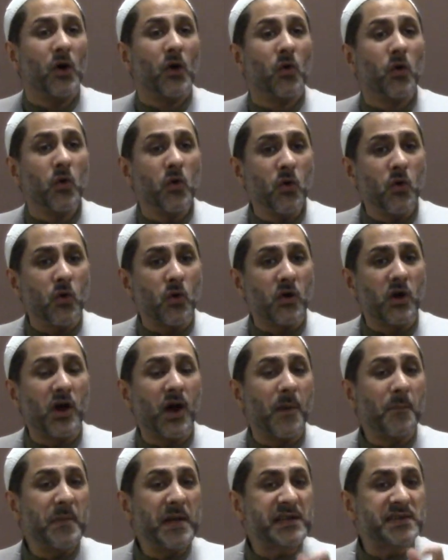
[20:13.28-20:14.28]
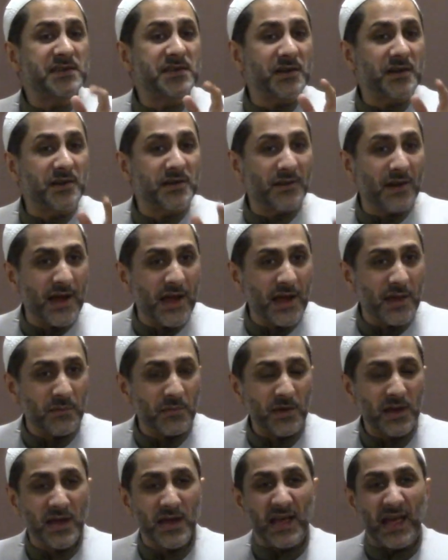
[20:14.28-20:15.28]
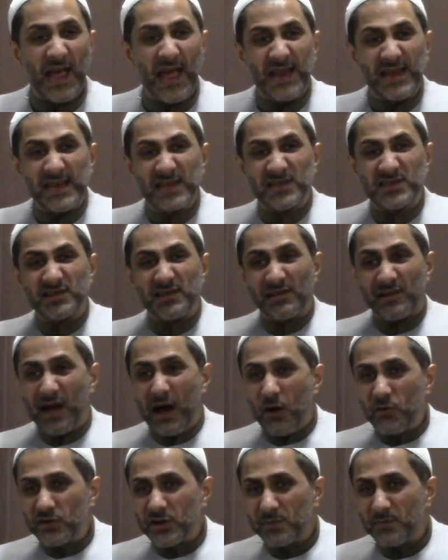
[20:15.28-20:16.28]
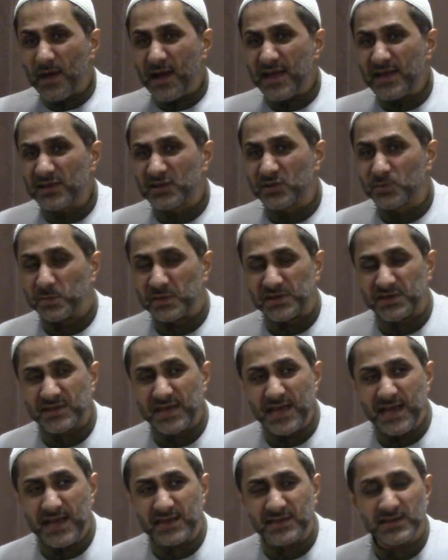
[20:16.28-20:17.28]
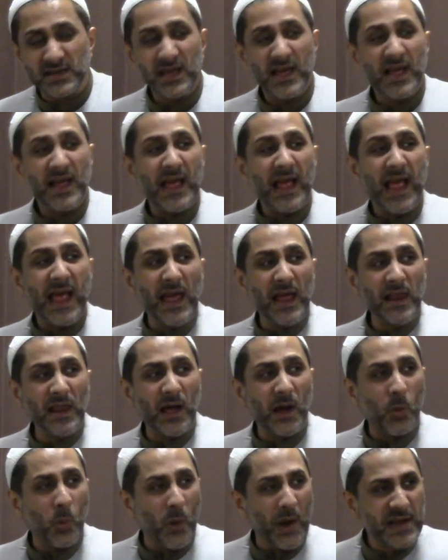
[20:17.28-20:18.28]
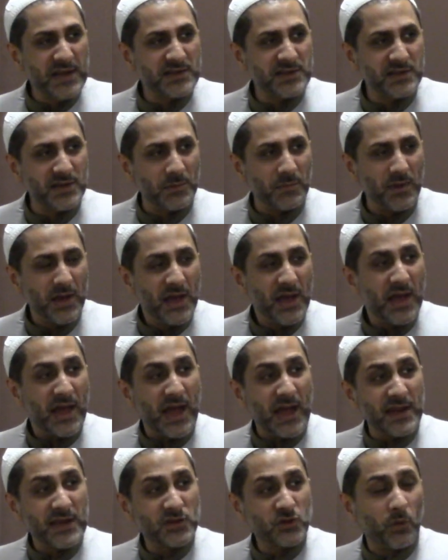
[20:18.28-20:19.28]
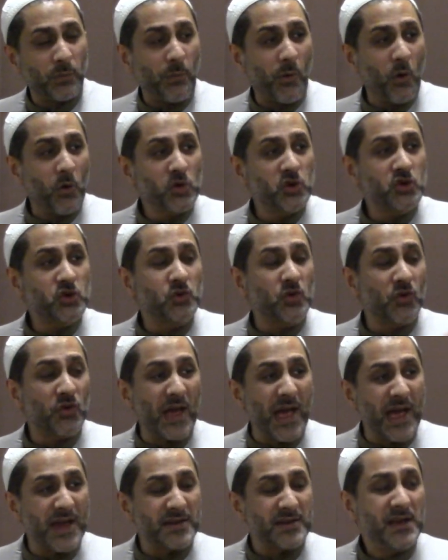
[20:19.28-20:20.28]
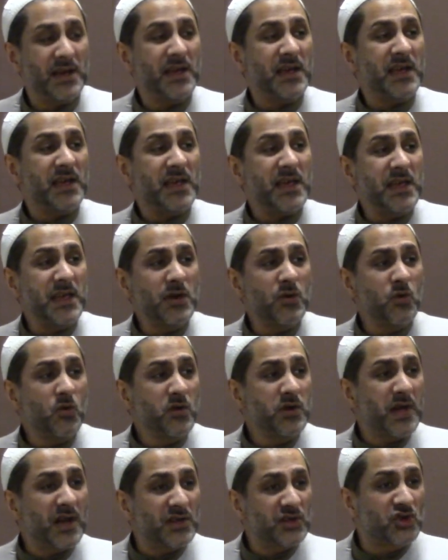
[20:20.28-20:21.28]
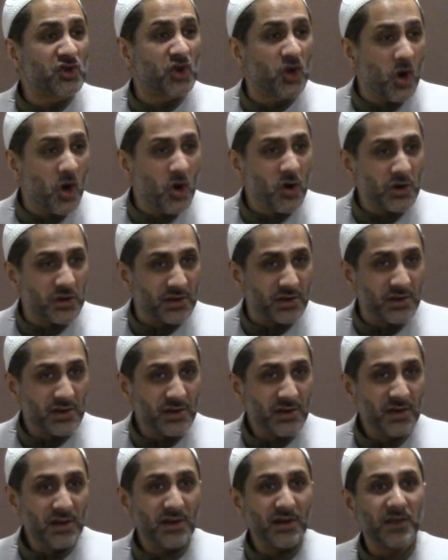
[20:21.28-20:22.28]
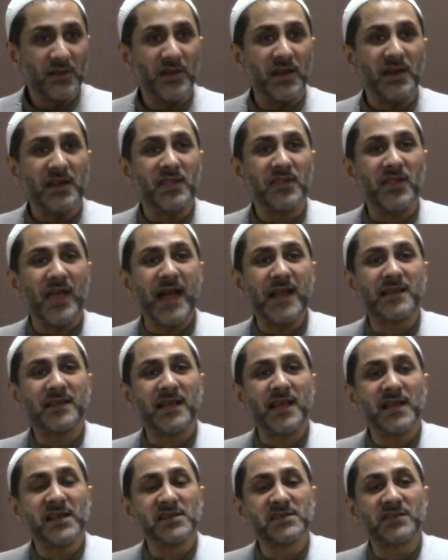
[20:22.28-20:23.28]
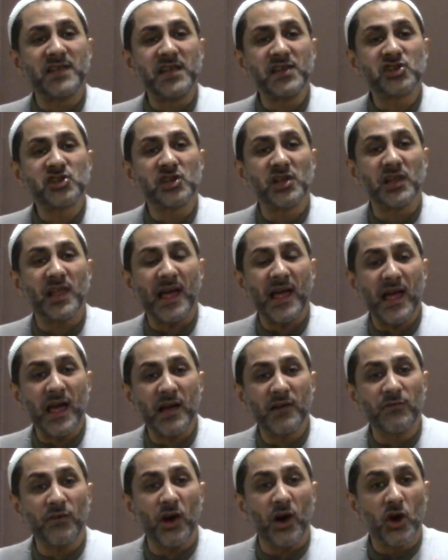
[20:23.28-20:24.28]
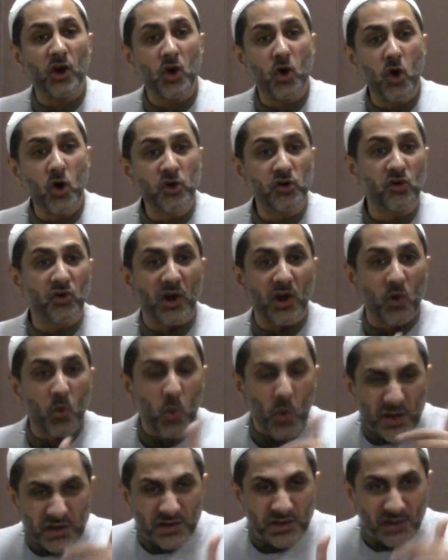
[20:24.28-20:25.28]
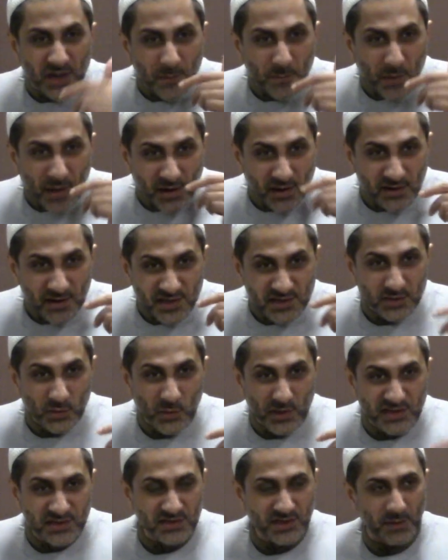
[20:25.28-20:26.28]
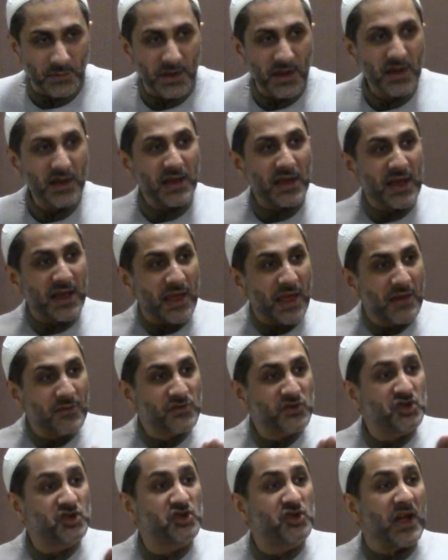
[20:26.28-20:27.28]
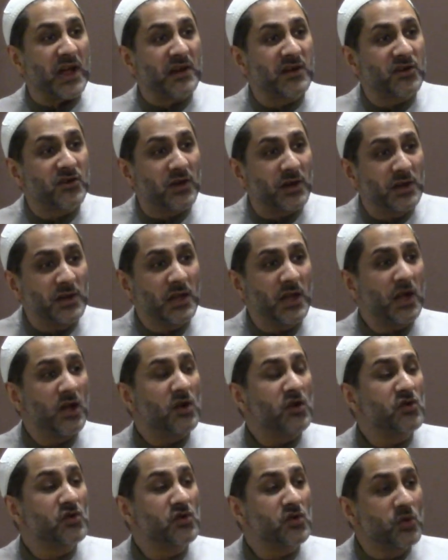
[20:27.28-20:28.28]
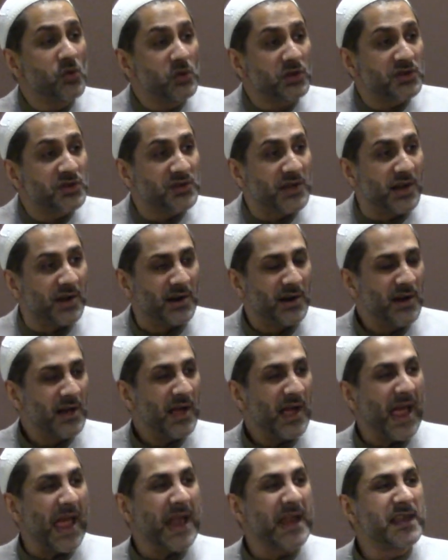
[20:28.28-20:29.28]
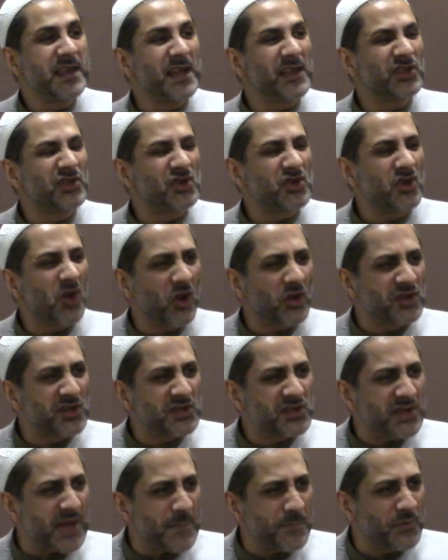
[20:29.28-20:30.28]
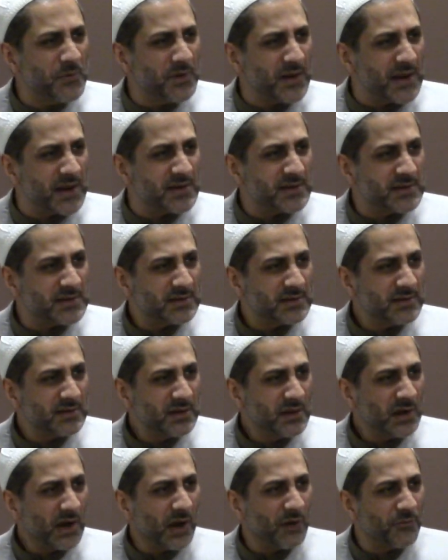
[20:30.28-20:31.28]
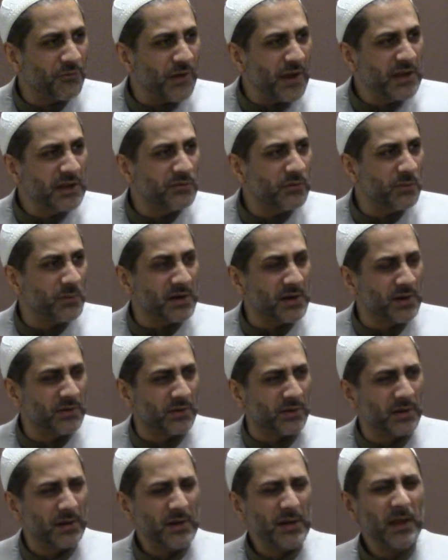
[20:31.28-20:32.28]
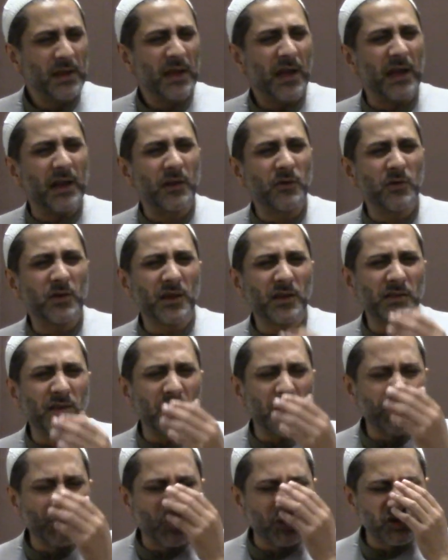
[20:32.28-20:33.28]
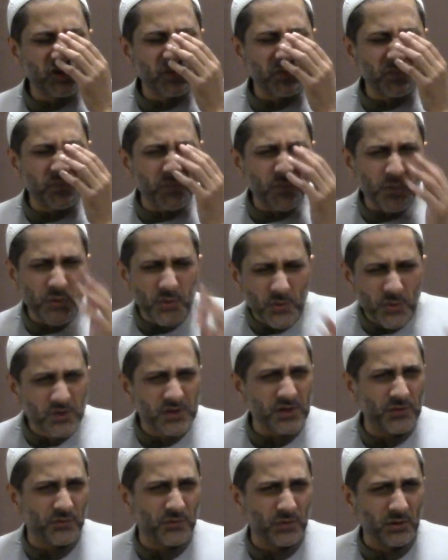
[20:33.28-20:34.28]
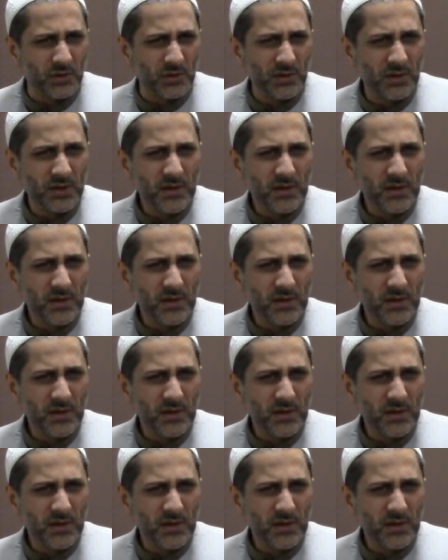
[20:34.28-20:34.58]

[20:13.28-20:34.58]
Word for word: who commits a crime and is surrounded by his mistakes, hell awaits him. And as opposed to that, he who does good, then in that case they shall have a good requital and paradise awaits them. He gives general rules there and does not separate a faith from another. And look at that most beautiful,